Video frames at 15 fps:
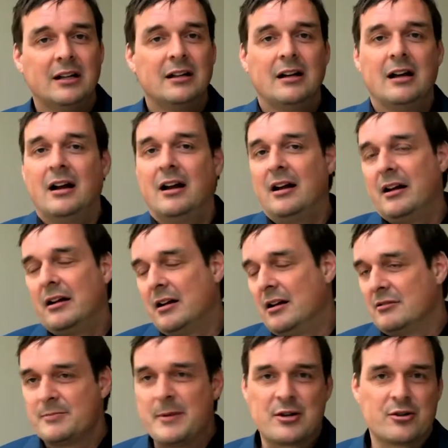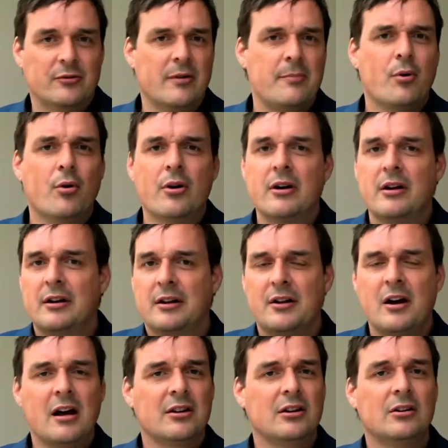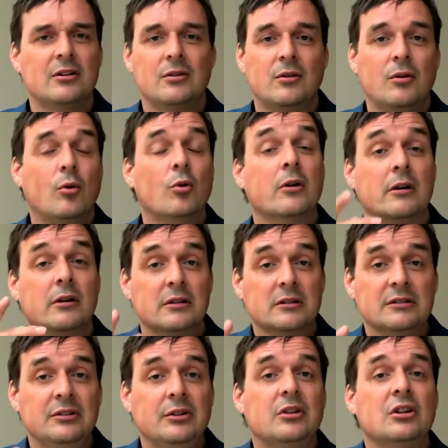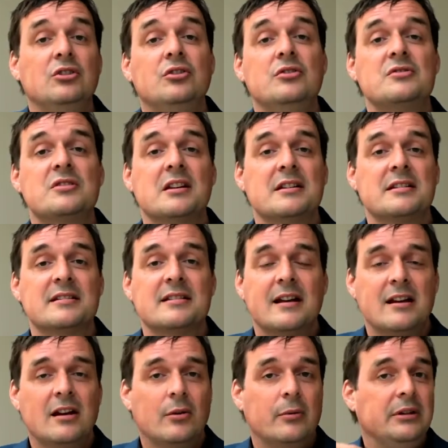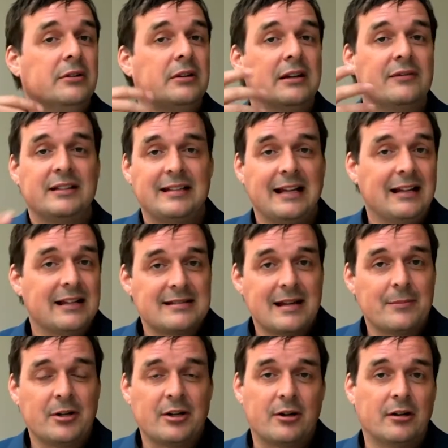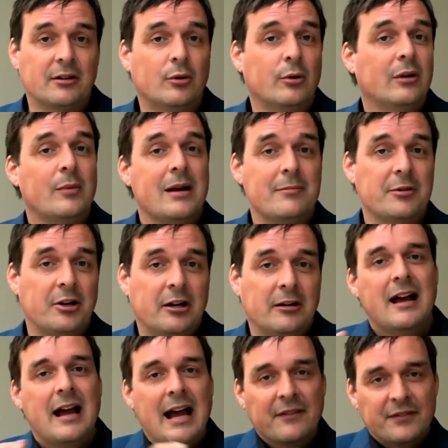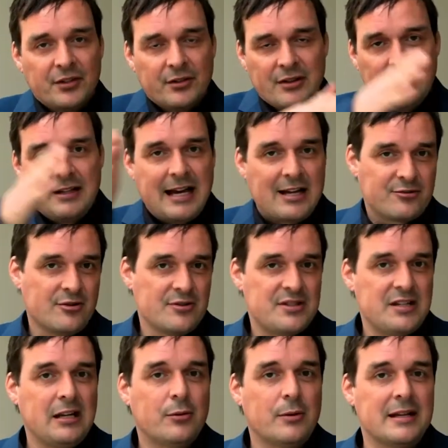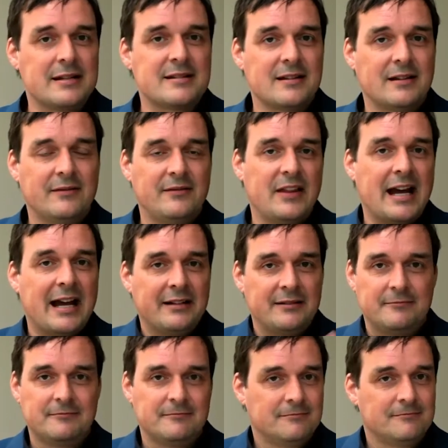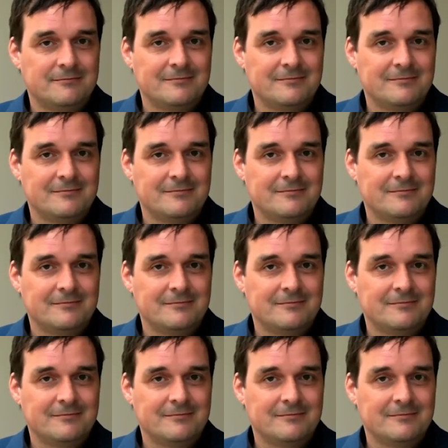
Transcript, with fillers: uh, a special report, an audio, or you can use this when you give a teleseminar or a webinar. After the natural sequence of that,